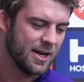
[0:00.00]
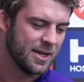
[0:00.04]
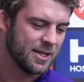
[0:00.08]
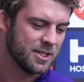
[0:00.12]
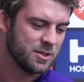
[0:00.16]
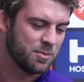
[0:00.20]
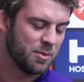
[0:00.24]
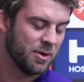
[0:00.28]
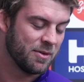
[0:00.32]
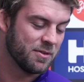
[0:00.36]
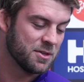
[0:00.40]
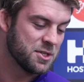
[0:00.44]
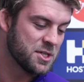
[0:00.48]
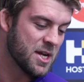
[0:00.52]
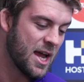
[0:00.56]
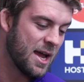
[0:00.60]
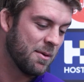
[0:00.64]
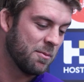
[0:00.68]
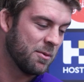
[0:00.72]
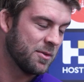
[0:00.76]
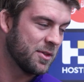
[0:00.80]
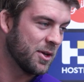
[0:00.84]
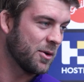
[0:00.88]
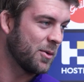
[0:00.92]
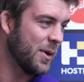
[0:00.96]
it's a bit of a
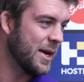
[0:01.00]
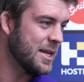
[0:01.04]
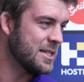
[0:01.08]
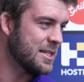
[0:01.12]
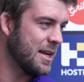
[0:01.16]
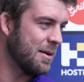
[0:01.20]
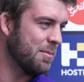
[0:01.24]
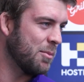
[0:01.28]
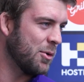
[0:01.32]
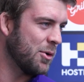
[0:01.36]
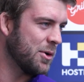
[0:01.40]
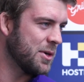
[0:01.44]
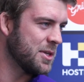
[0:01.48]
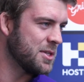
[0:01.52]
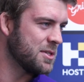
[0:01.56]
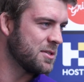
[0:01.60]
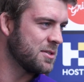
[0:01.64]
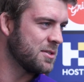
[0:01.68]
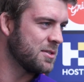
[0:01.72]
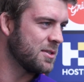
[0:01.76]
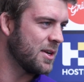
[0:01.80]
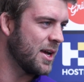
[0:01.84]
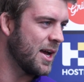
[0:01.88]
shame with the Queensland borders.